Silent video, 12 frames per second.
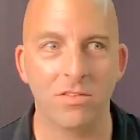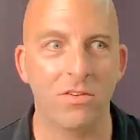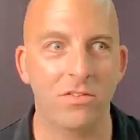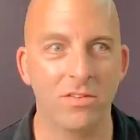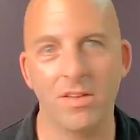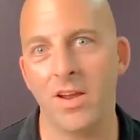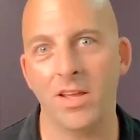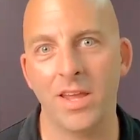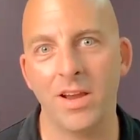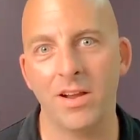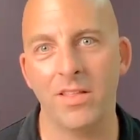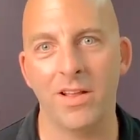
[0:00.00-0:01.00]
So there's a ton of
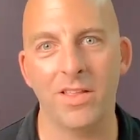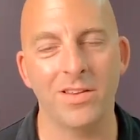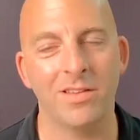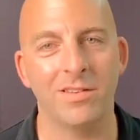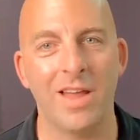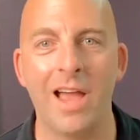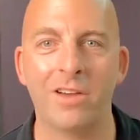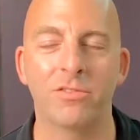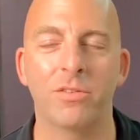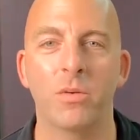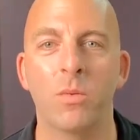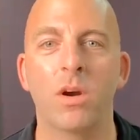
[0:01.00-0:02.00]
gear in there that doesn't
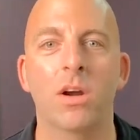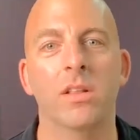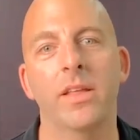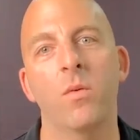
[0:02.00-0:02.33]
actually work.